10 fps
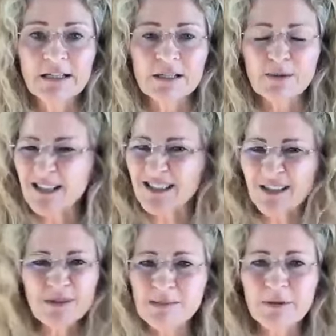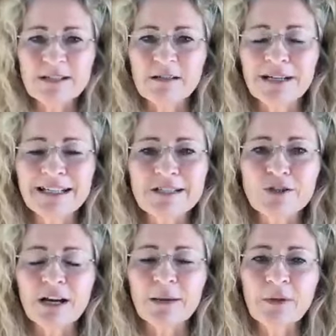So I sometimes put this on my
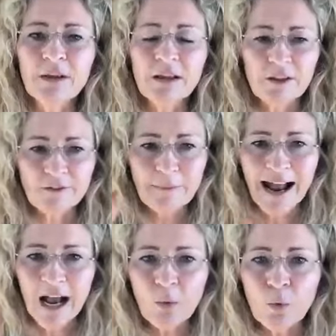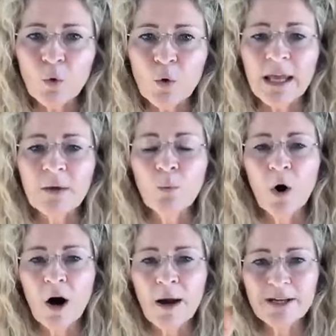Instagram. If I'm out walking,
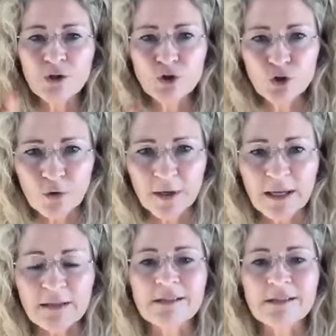what I'm enjoying.